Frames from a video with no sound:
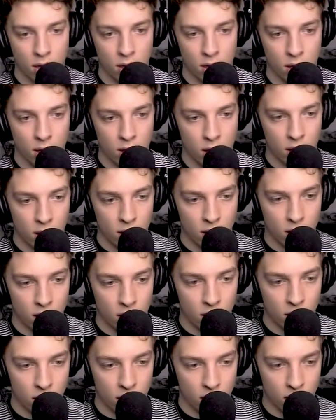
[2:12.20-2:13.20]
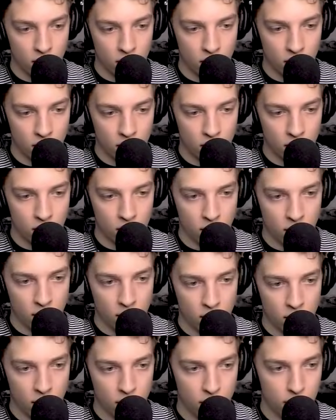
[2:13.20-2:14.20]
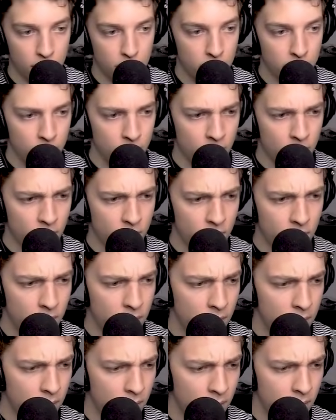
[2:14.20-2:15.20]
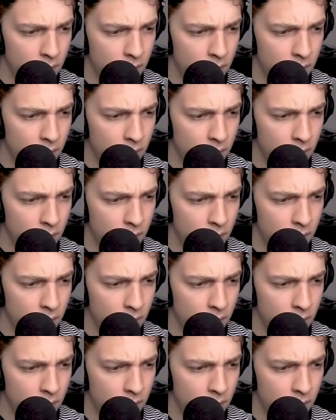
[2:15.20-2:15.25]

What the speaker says: (no one is talking)